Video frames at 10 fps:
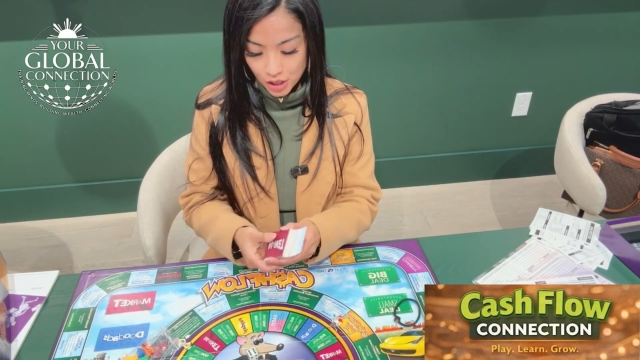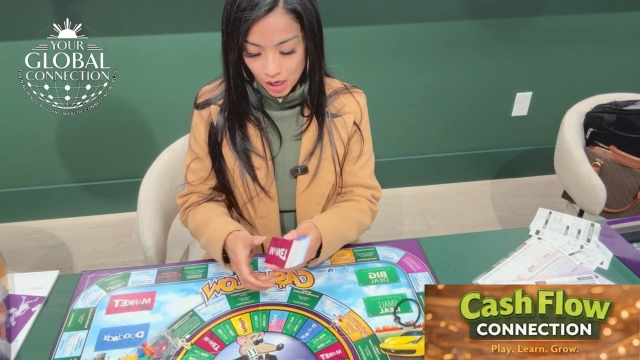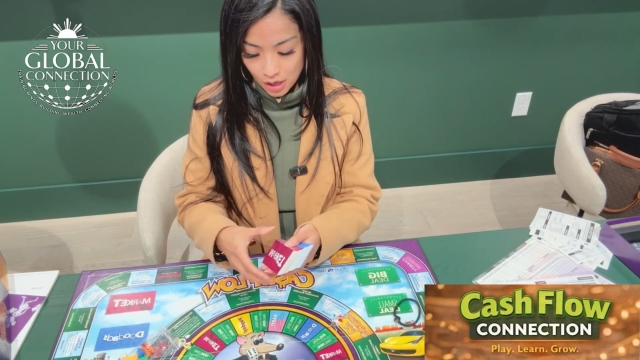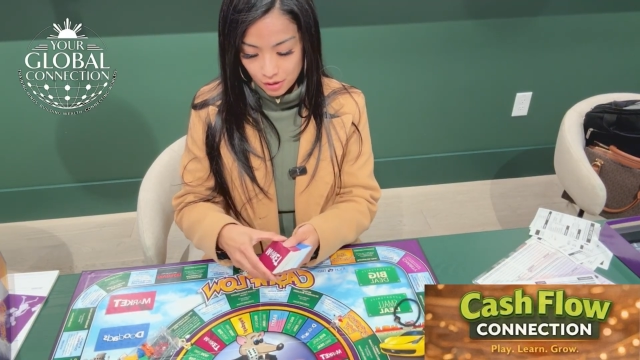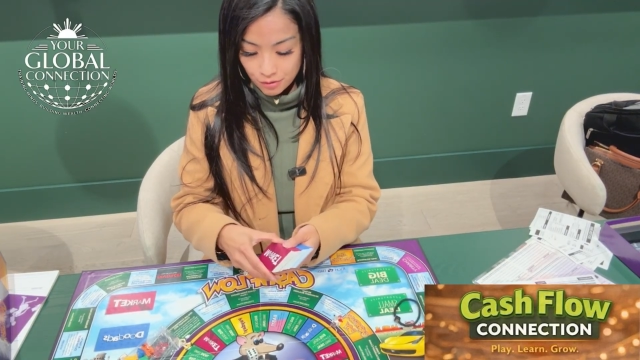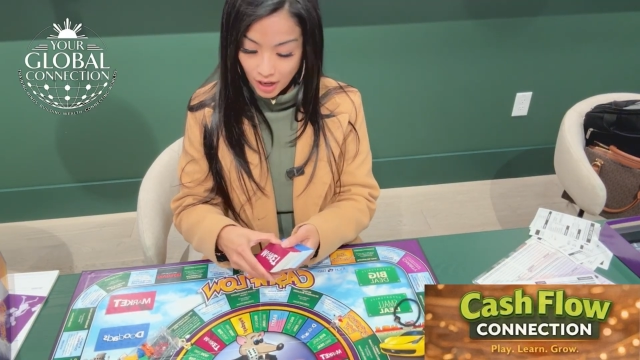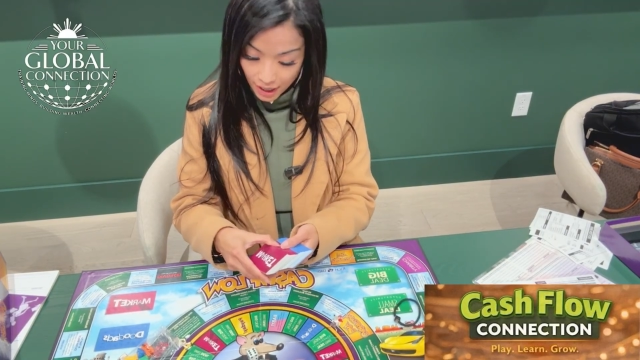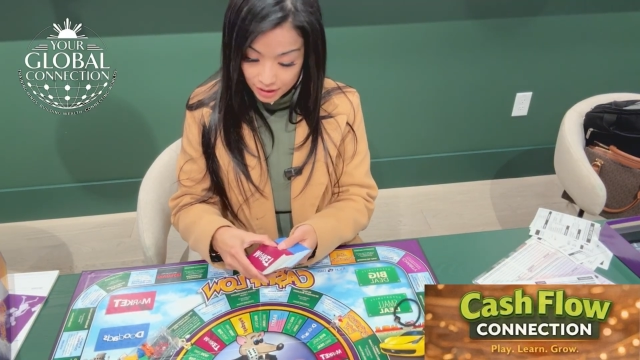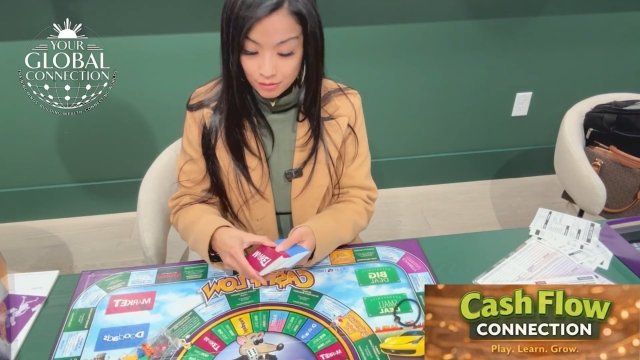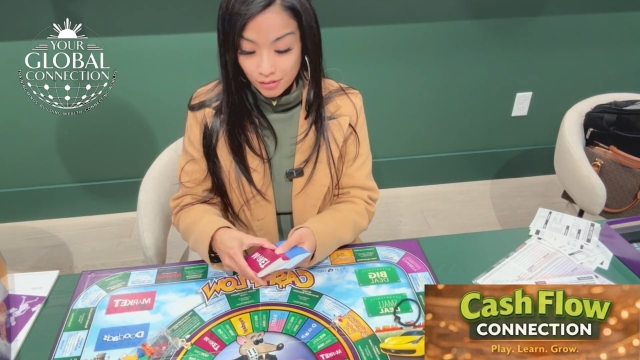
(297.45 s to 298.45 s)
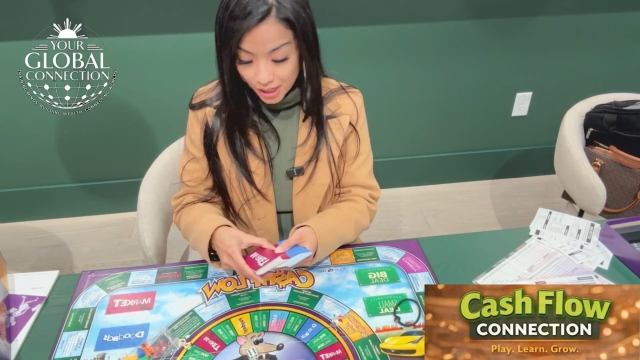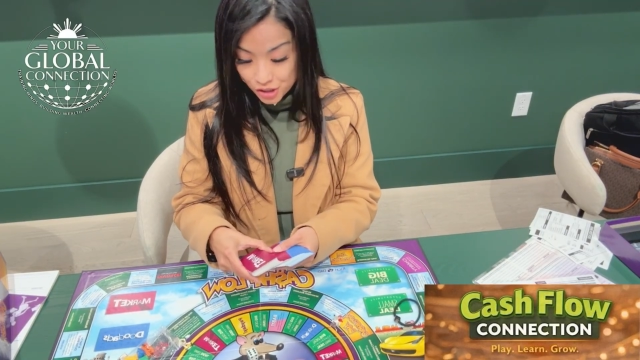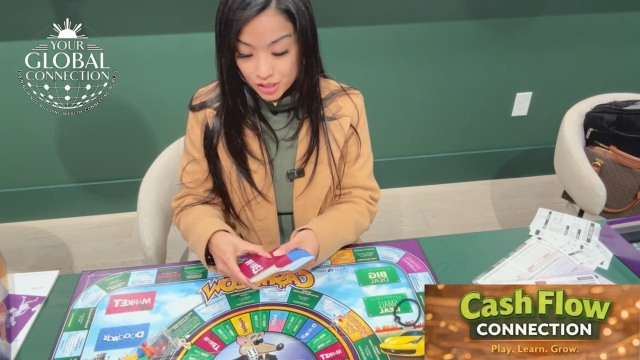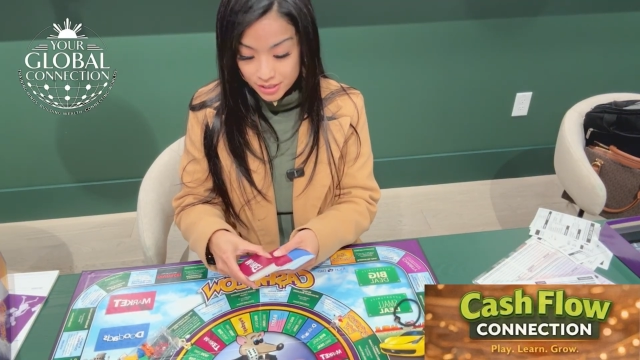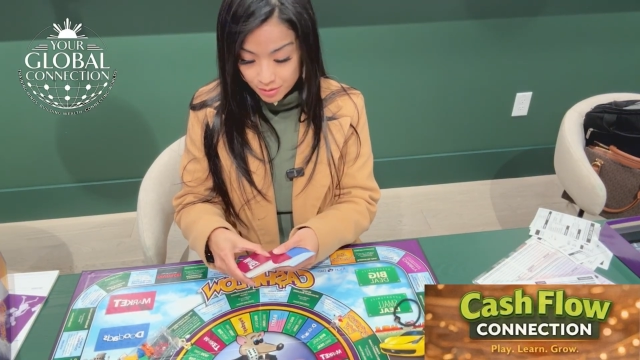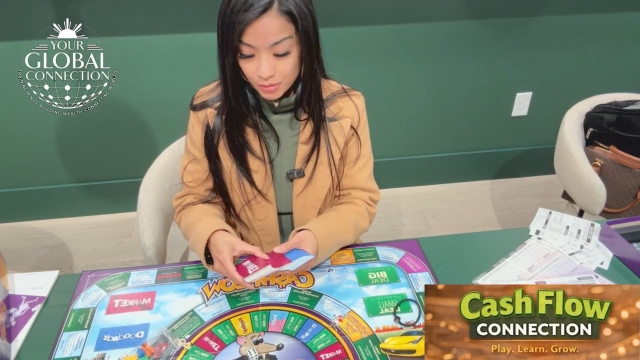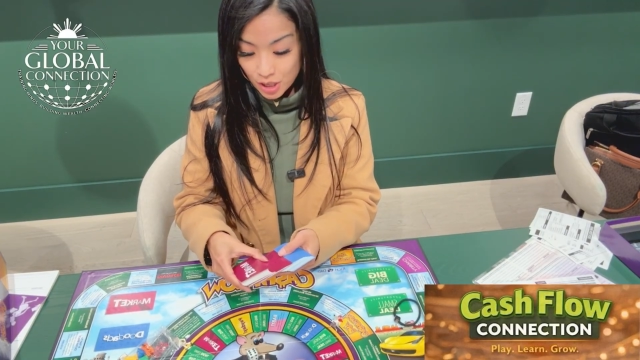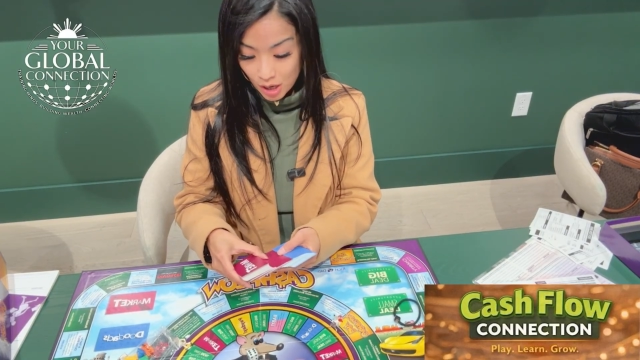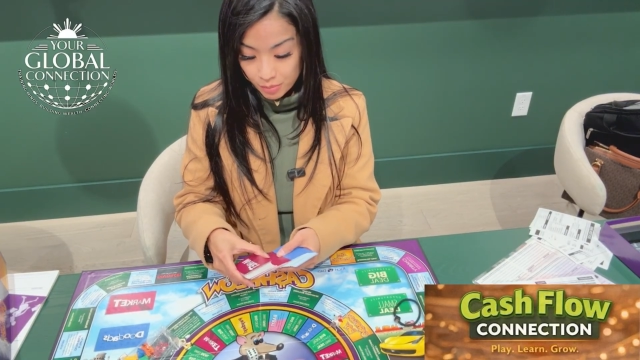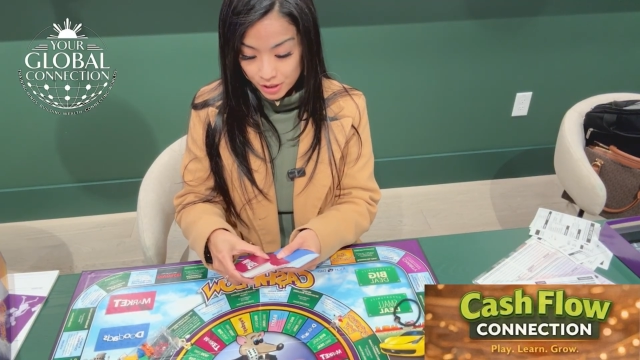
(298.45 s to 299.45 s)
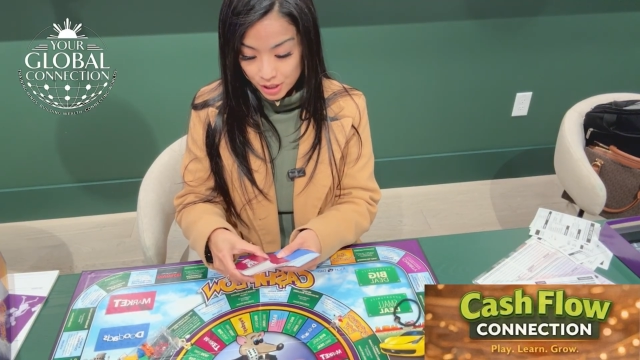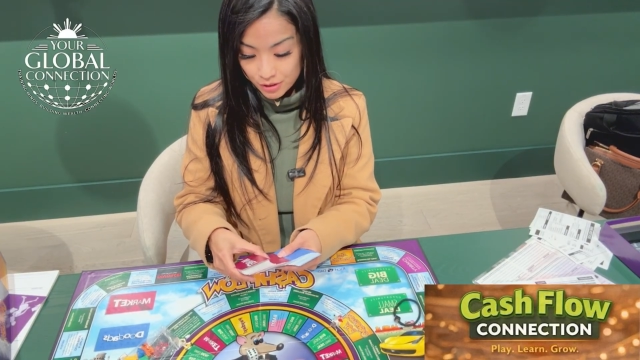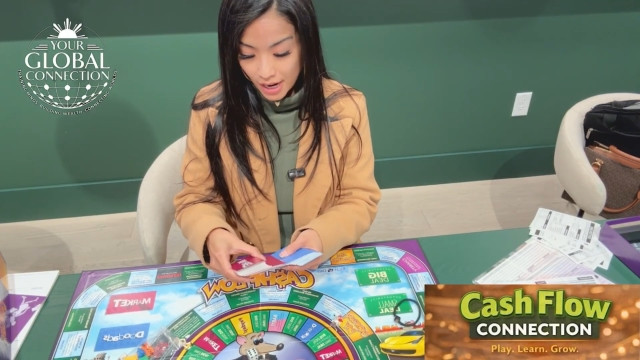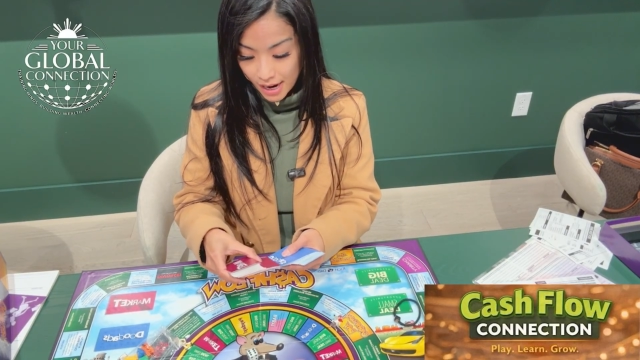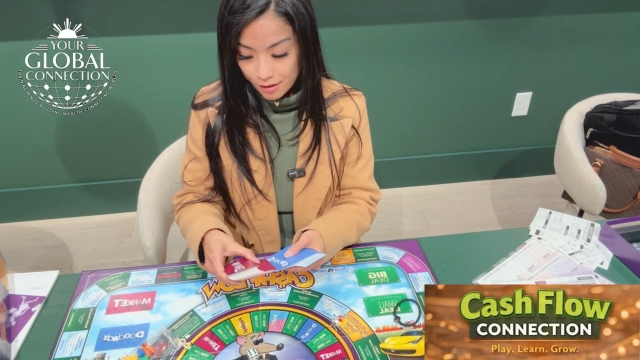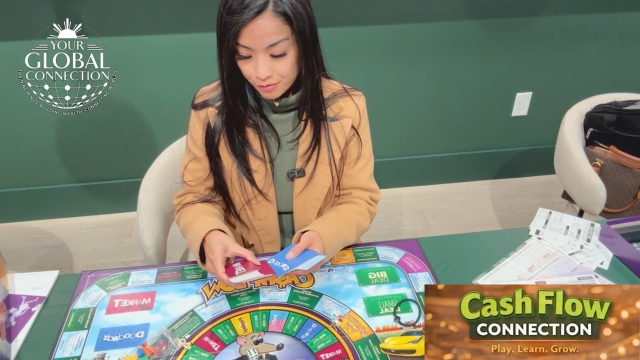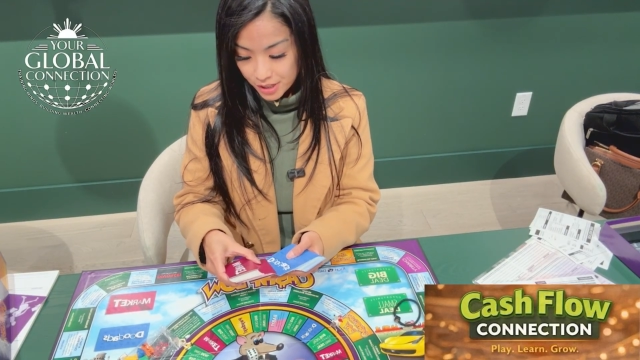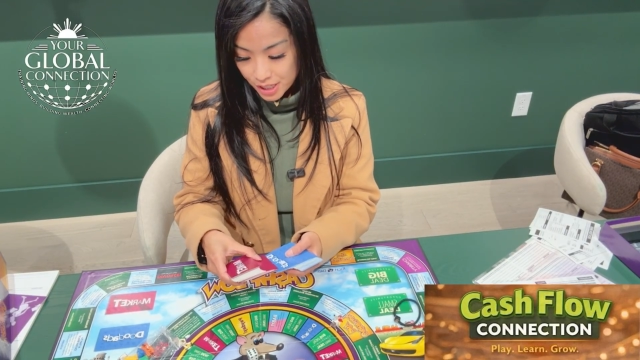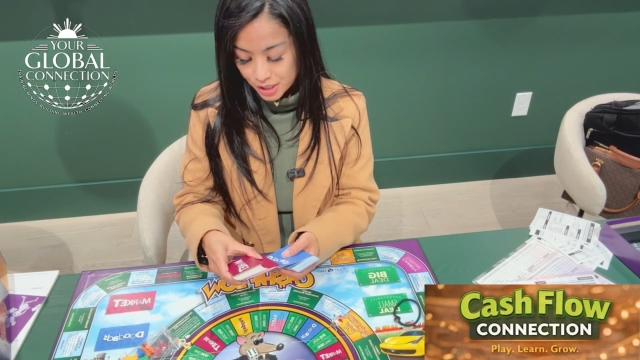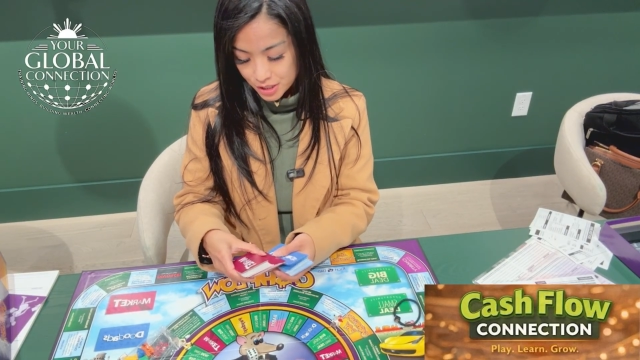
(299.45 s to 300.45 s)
of kind of like just a Monopoly. You'd have these